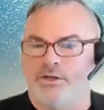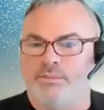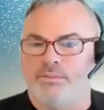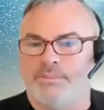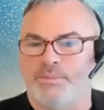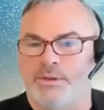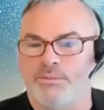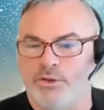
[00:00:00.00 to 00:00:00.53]
you
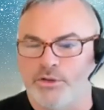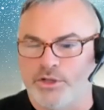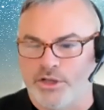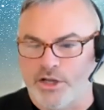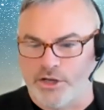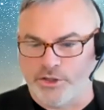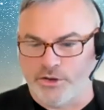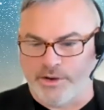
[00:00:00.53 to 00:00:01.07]
might be
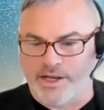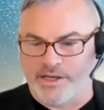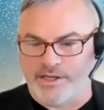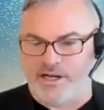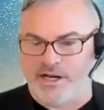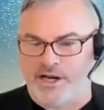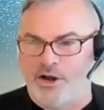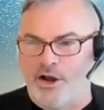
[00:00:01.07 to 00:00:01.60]
muted on your end.
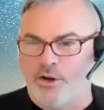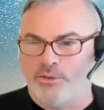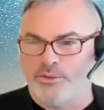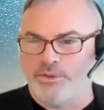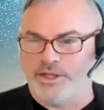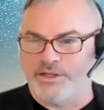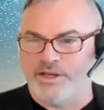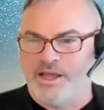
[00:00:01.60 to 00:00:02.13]
And I know
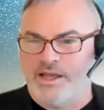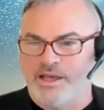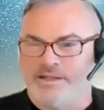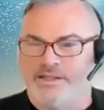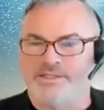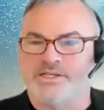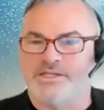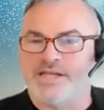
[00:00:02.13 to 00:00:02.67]
that
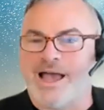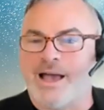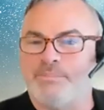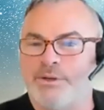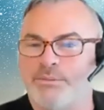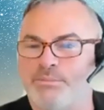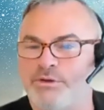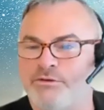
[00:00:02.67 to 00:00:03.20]
this has
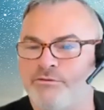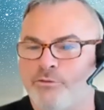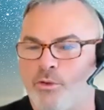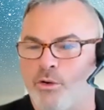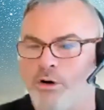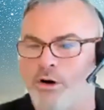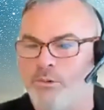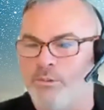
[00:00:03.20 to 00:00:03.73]
happened
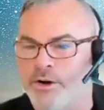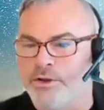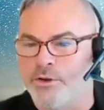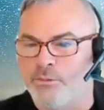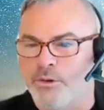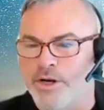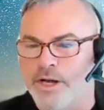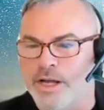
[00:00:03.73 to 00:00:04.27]
before where
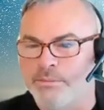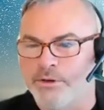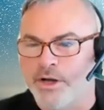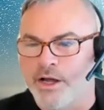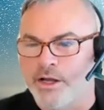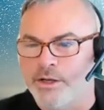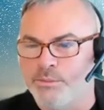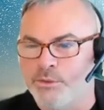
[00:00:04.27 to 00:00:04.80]
you weren't able to
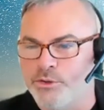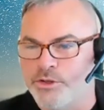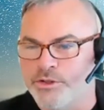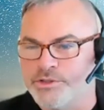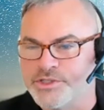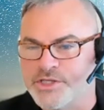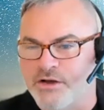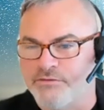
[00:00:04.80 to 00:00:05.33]
unmute
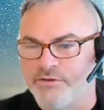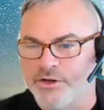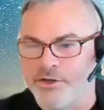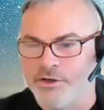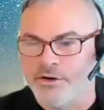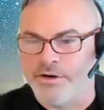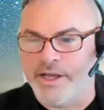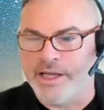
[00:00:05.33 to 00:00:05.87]
yourself on
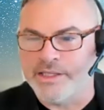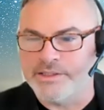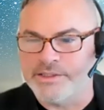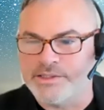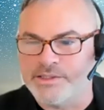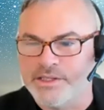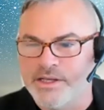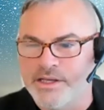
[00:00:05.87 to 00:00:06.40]
your
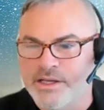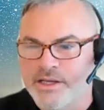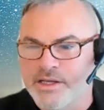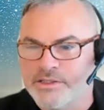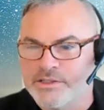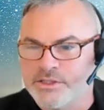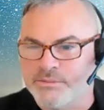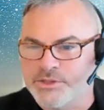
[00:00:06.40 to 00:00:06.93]
end.
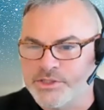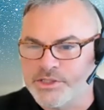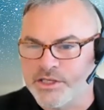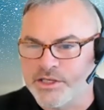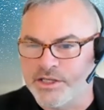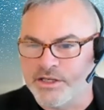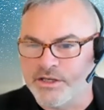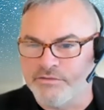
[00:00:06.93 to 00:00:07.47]
So I'm just
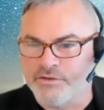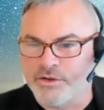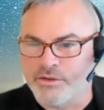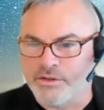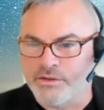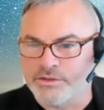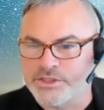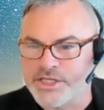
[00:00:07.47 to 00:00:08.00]
going to give you a
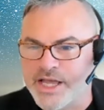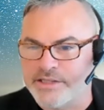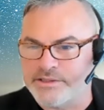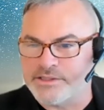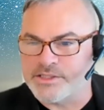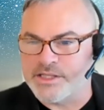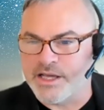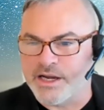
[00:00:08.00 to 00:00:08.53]
little
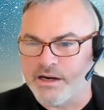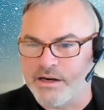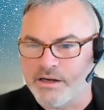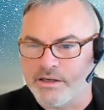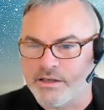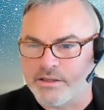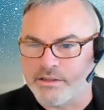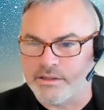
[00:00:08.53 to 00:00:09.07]
chance
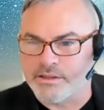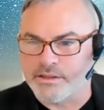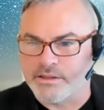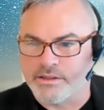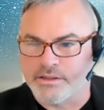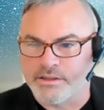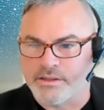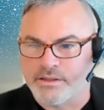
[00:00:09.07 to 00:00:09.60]
there.
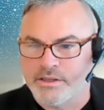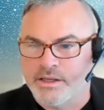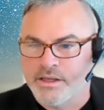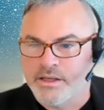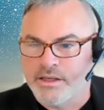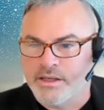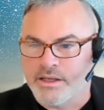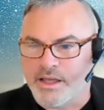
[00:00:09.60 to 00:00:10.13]

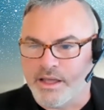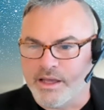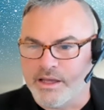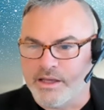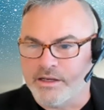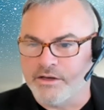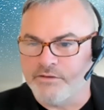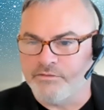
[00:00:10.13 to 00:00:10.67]

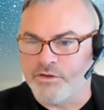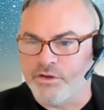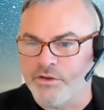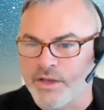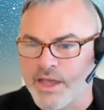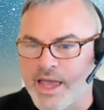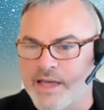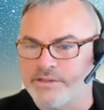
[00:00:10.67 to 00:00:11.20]
And if you
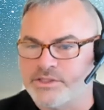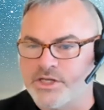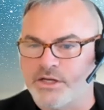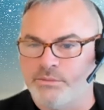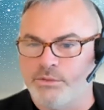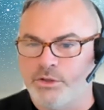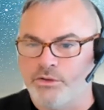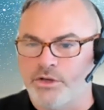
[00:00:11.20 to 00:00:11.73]
can't
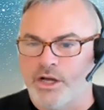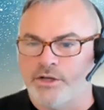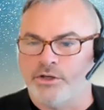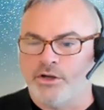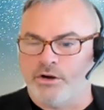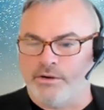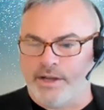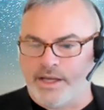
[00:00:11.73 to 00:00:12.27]
unmute on
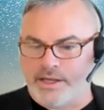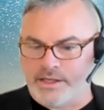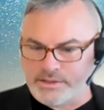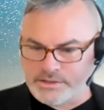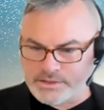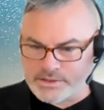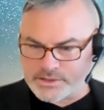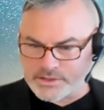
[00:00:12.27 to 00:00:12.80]
your
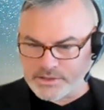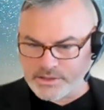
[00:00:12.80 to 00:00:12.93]
end,